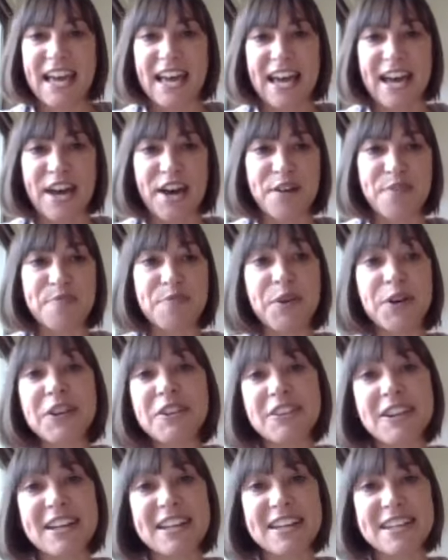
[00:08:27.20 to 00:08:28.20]

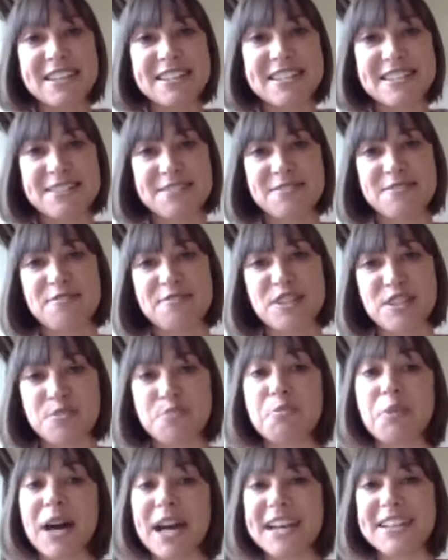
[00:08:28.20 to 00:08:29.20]
honoring its
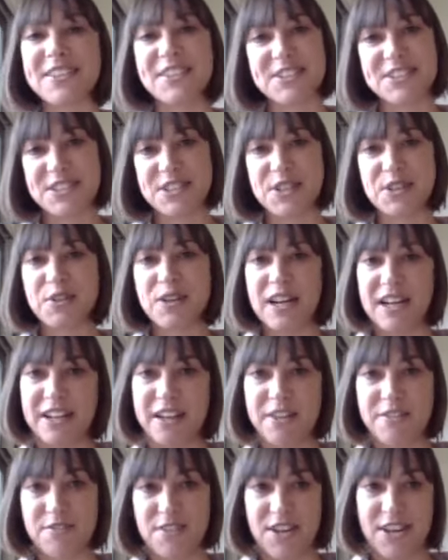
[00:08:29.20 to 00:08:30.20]
biological
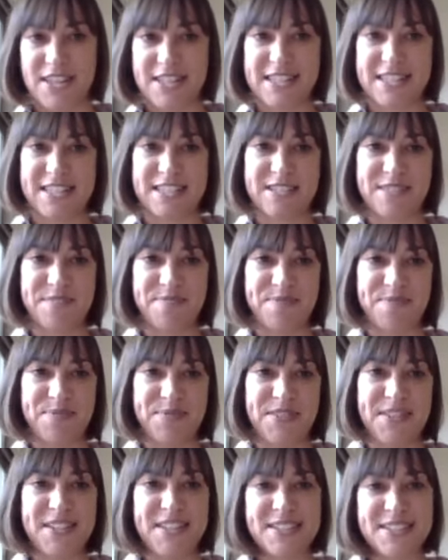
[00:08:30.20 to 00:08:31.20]
hunger first.
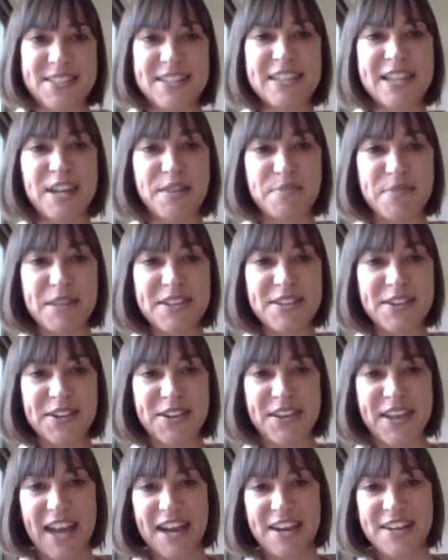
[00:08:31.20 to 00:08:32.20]
So let me
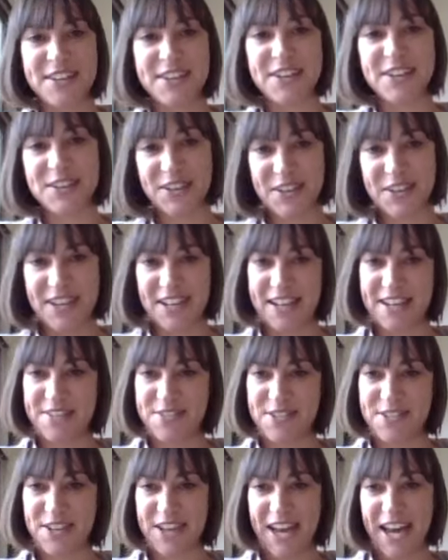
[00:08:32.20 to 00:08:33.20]
know how you go, and
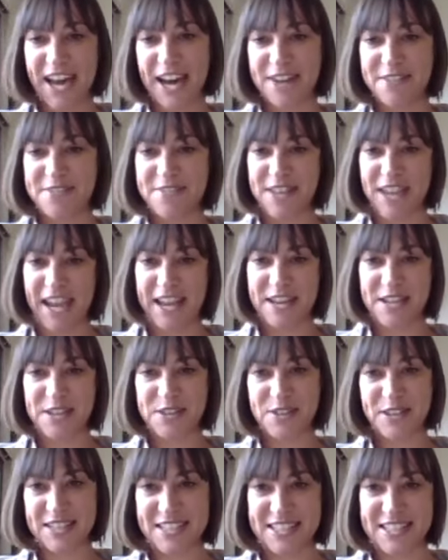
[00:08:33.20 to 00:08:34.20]
if you have any
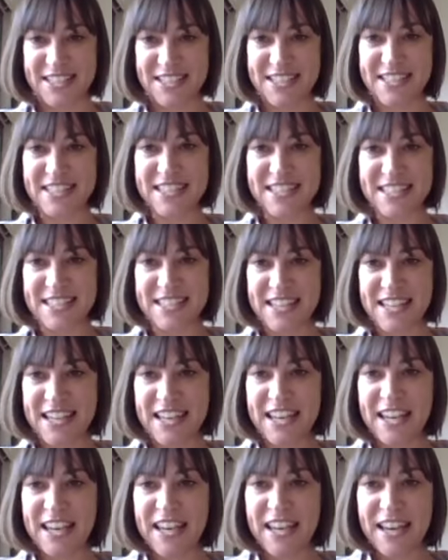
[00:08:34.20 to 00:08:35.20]
questions,
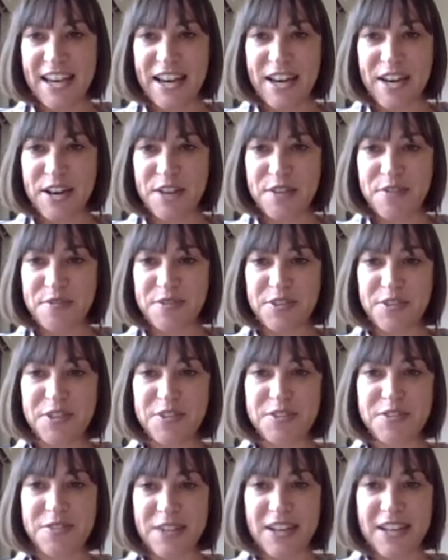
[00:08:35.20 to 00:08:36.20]
feel
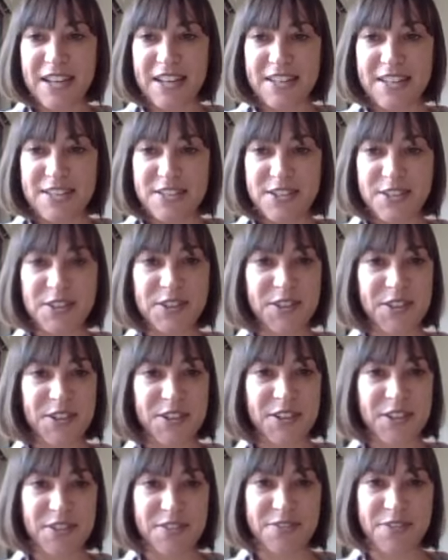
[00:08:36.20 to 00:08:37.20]
free
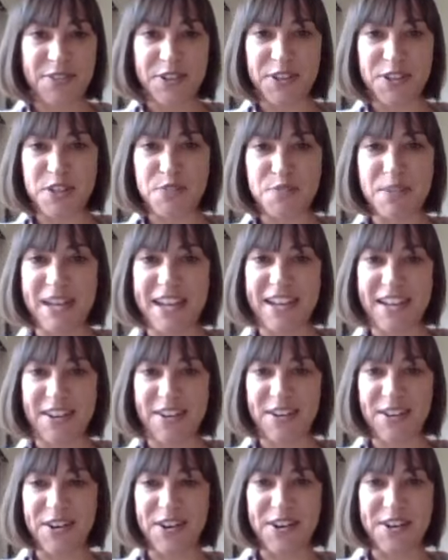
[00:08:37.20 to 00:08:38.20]
to follow me
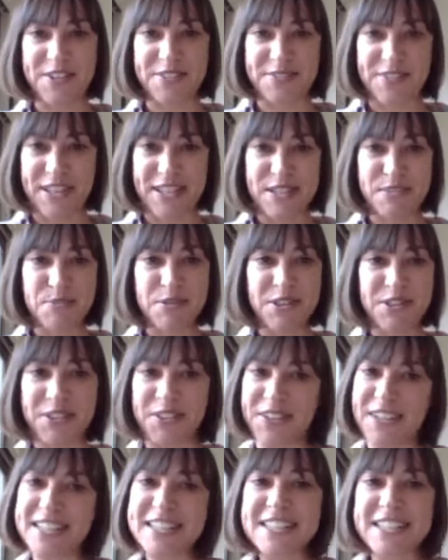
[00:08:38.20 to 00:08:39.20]
on Facebook
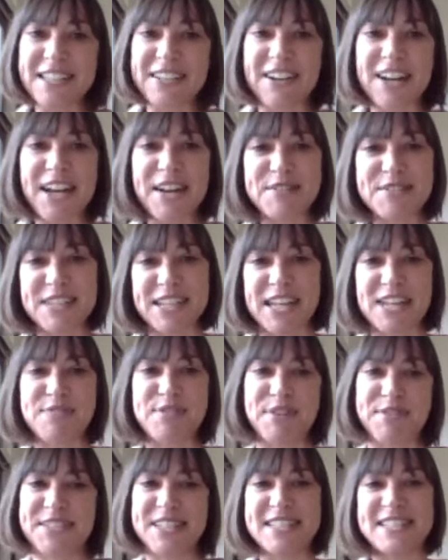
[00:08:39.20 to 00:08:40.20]
or Instagram to keep
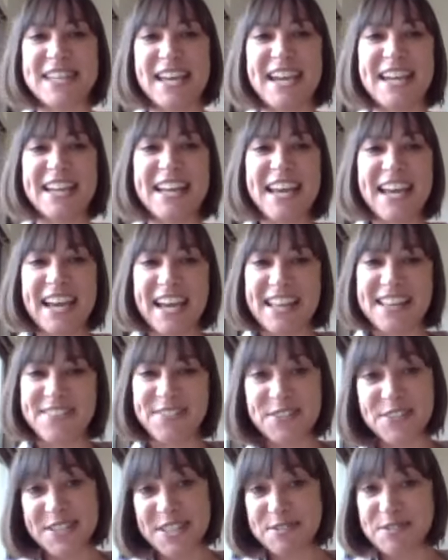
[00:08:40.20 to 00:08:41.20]
up to date,
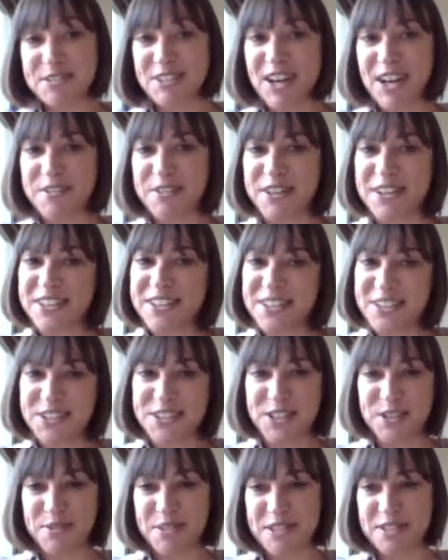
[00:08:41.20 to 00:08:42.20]
or subscribe on
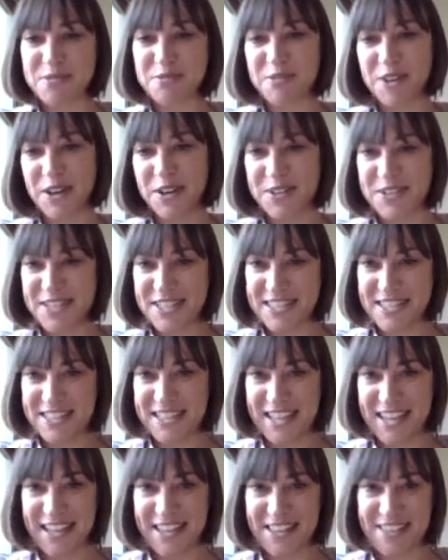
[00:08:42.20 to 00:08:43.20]
YouTube as well to
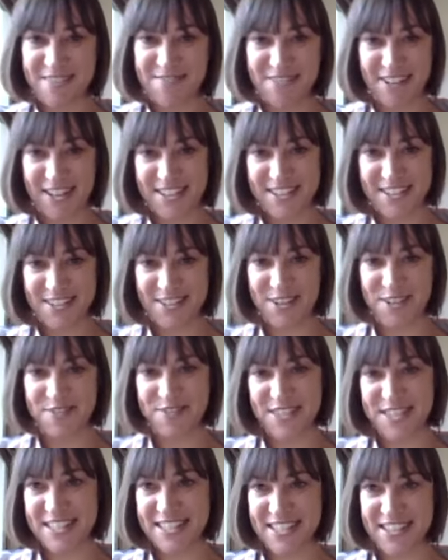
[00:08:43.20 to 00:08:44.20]
see the rest of
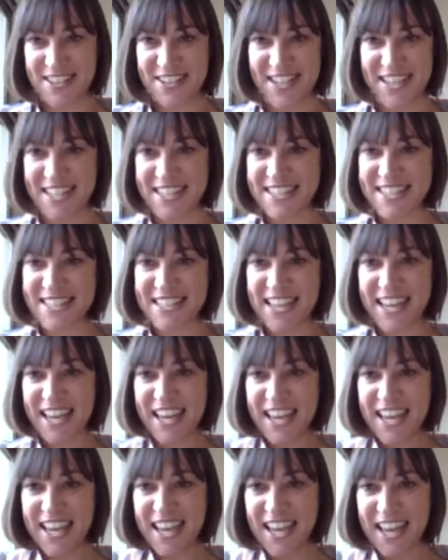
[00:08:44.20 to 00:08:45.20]
the series.
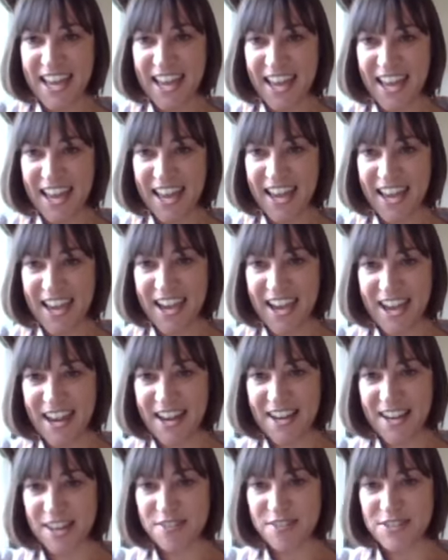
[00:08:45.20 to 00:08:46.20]

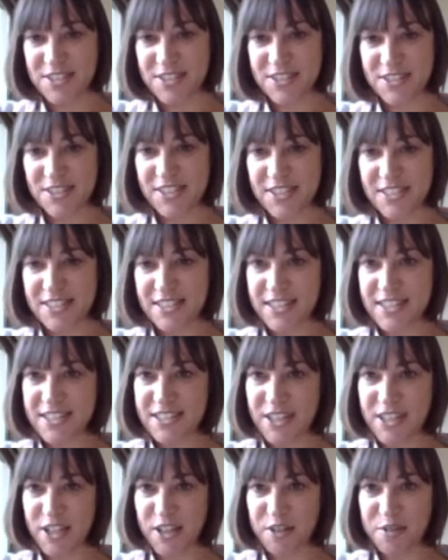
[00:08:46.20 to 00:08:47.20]
And I've just noticed there's
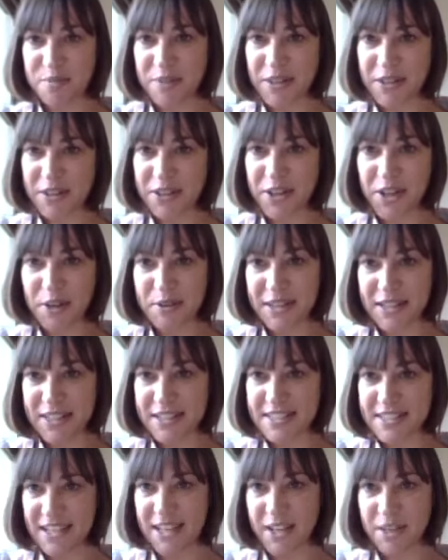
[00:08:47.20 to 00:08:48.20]
some
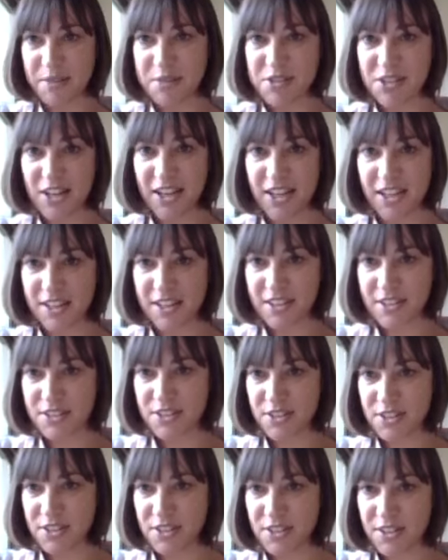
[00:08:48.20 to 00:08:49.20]
comments, and I'm trying
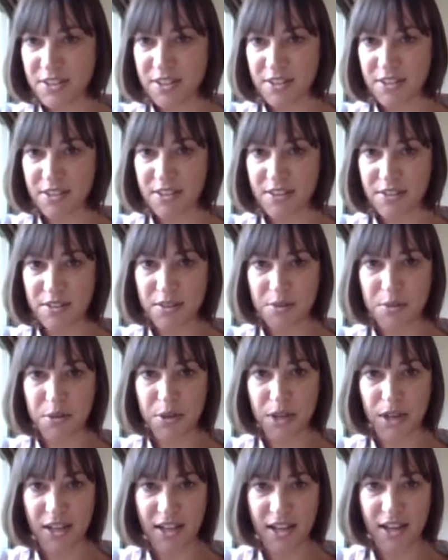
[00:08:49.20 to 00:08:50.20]
to
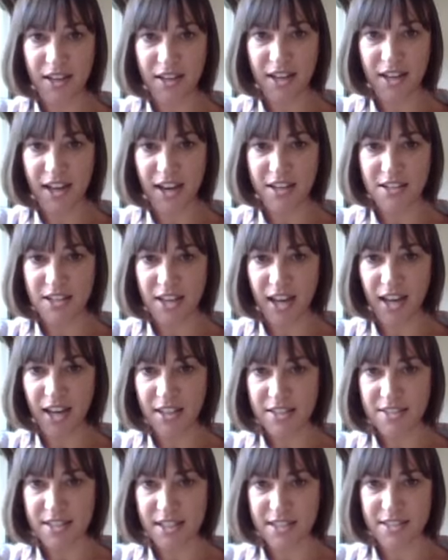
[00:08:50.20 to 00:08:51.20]
work out how to
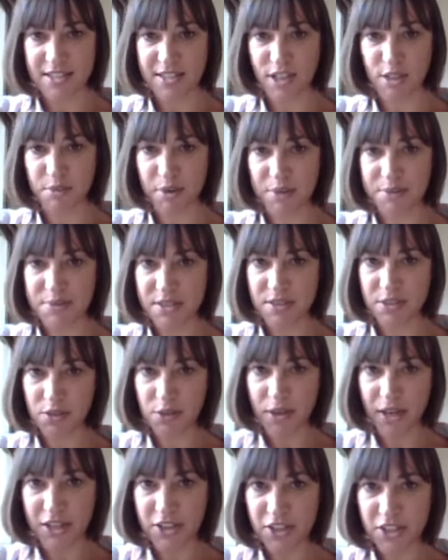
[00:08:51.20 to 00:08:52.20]
access them. I'm still
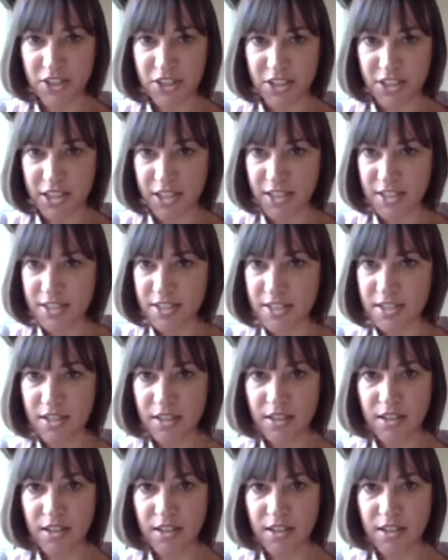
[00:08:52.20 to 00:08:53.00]
quite new to this.